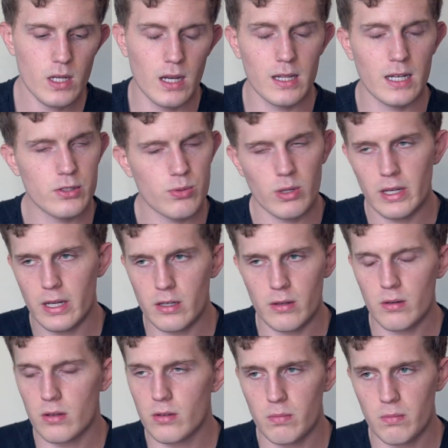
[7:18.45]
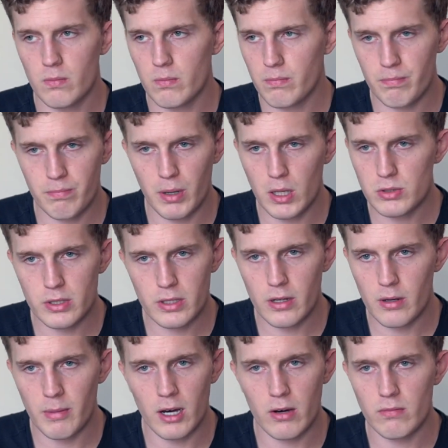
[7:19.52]
And that's really it. You post a good
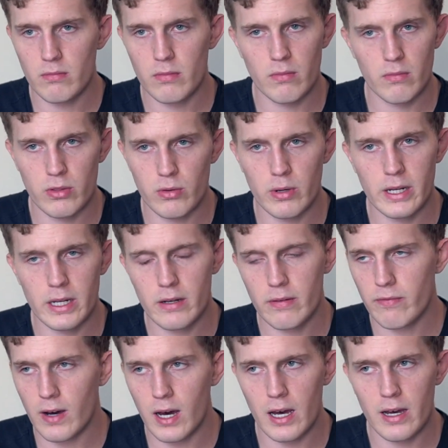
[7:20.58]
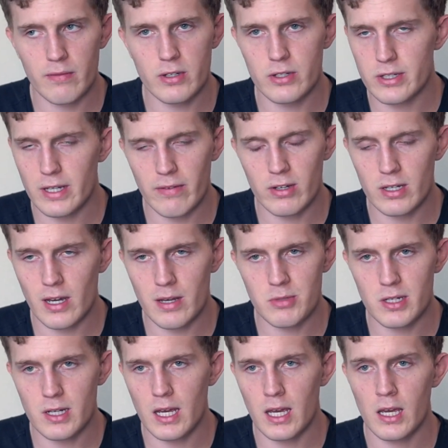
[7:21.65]
amount, 3 to 5 to 7 times
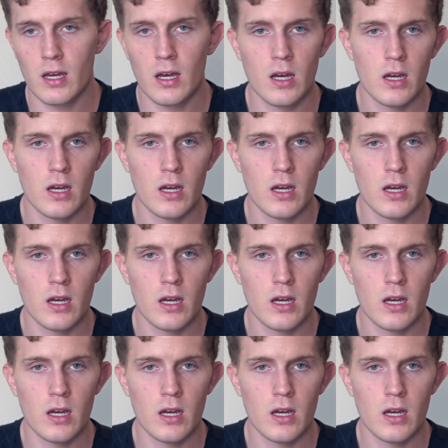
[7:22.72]
a day.